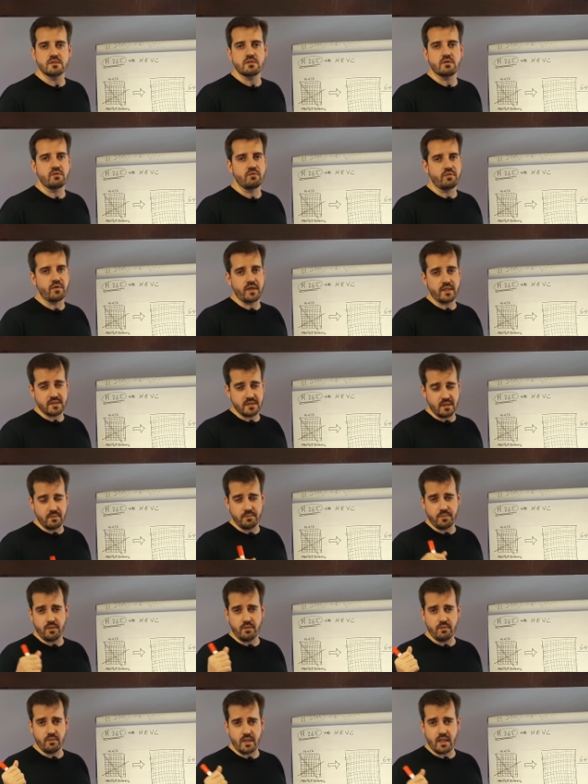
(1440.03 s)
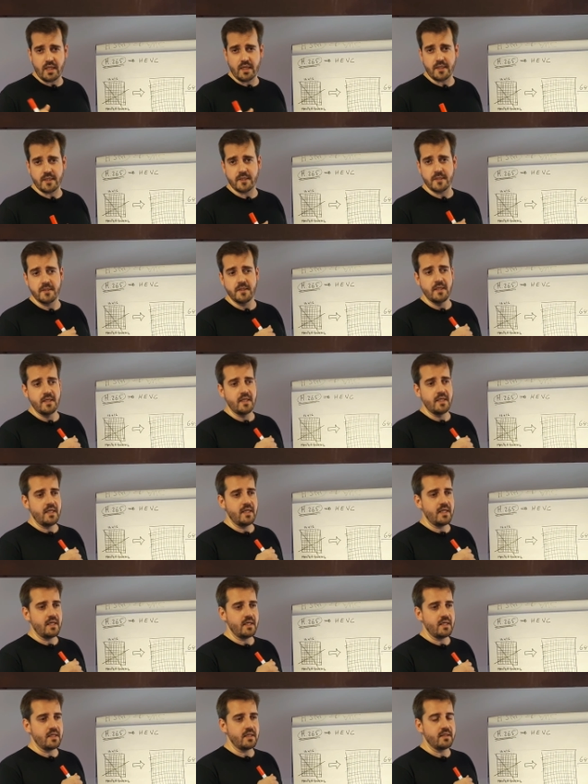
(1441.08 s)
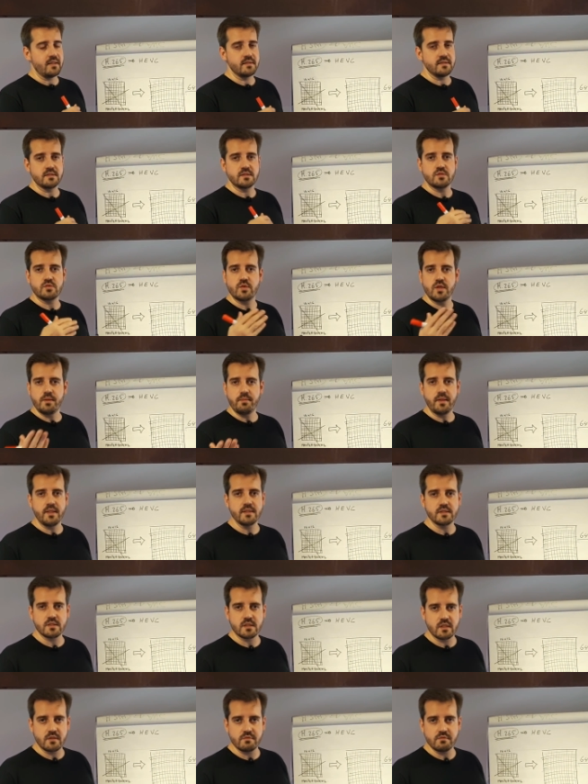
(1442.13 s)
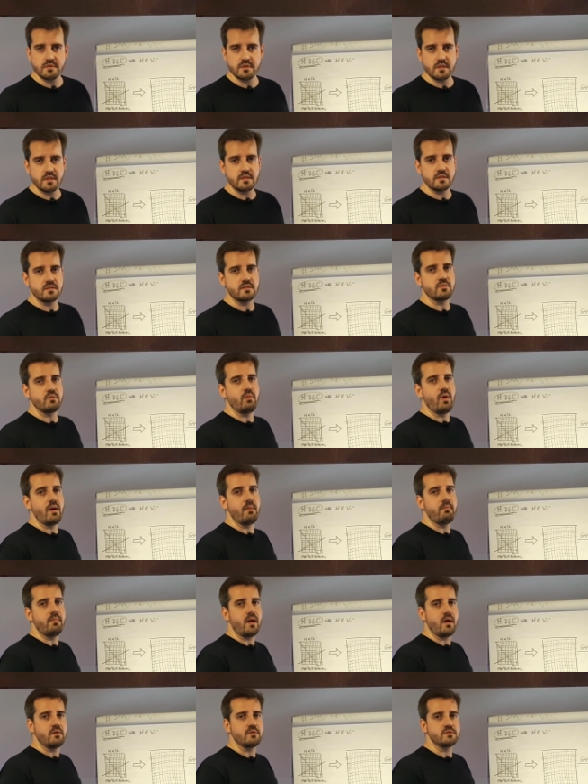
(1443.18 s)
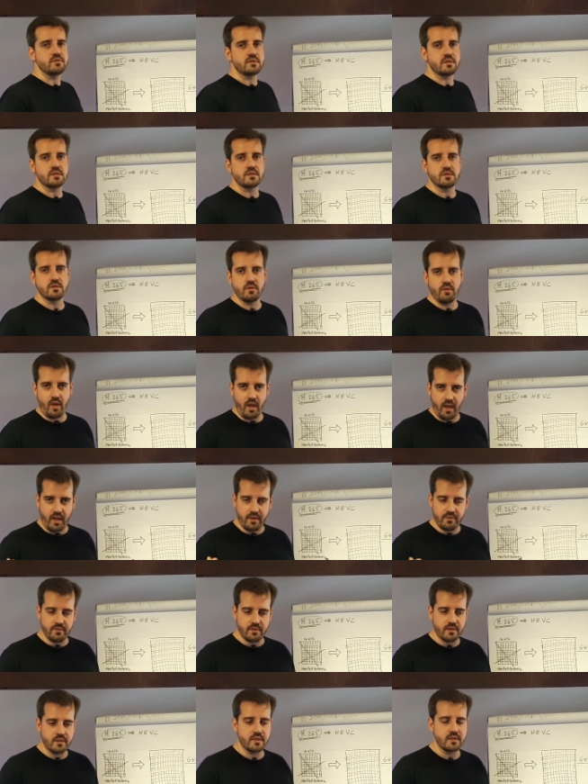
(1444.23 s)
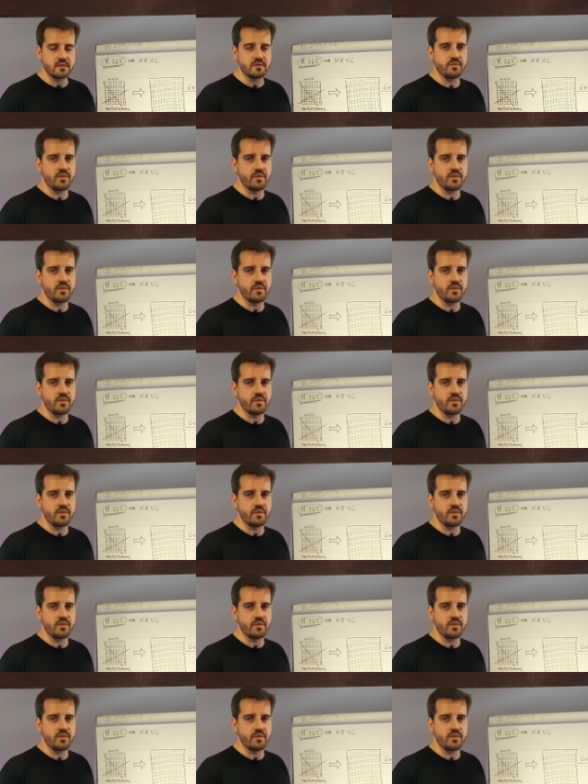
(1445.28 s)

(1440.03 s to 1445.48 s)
So for example, like streaming services, web browsers to render this